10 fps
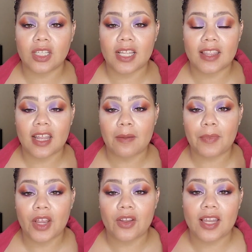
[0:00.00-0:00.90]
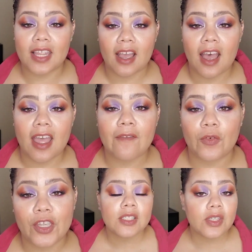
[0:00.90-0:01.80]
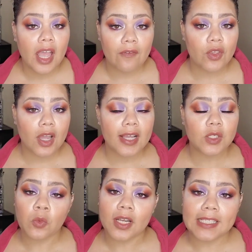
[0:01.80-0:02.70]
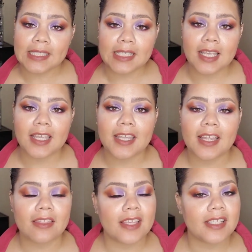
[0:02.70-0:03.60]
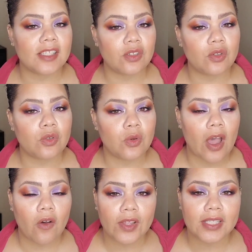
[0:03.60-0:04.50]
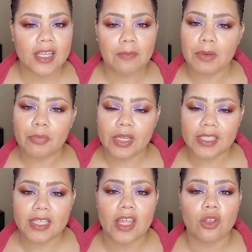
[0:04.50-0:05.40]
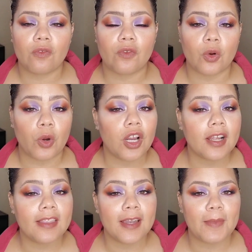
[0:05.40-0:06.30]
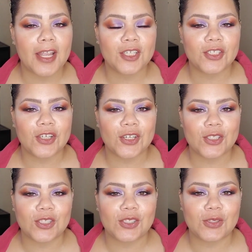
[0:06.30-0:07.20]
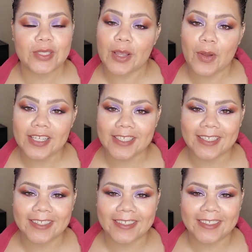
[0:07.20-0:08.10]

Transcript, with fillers: to link that up there in the eye for you. So yeah, if you guys want to see these new outfits that I've been putting together for work, then make sure to stay watching.